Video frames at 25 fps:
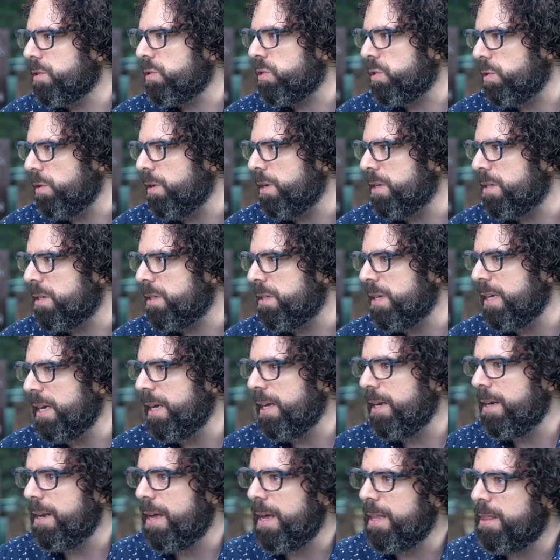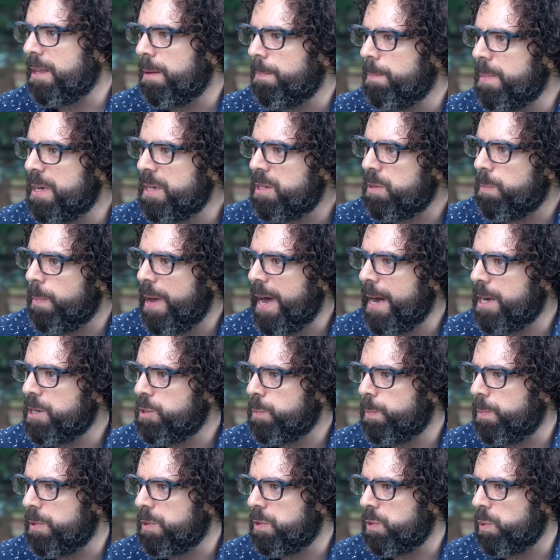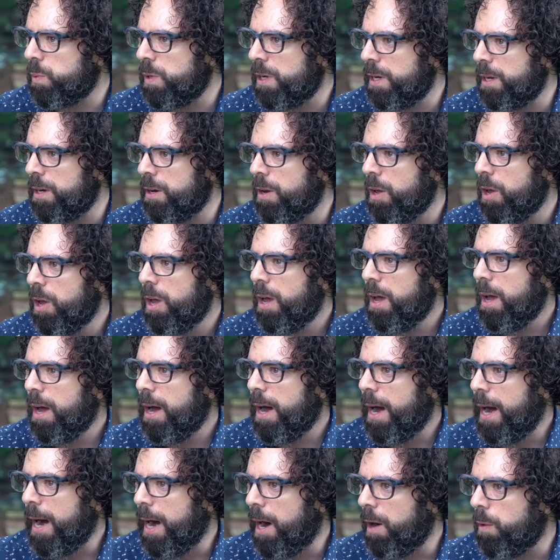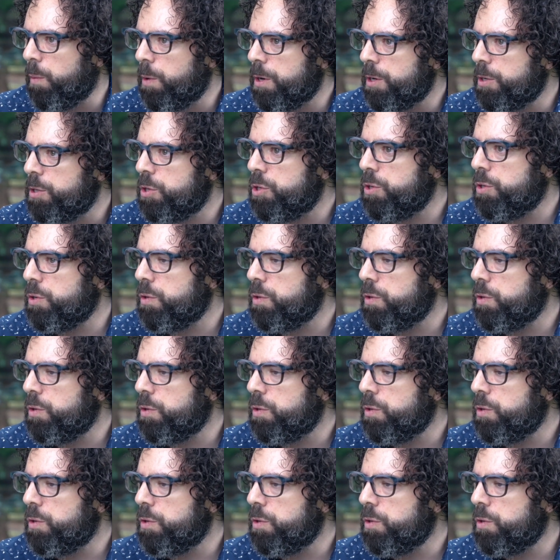students need and the mismatch between how we're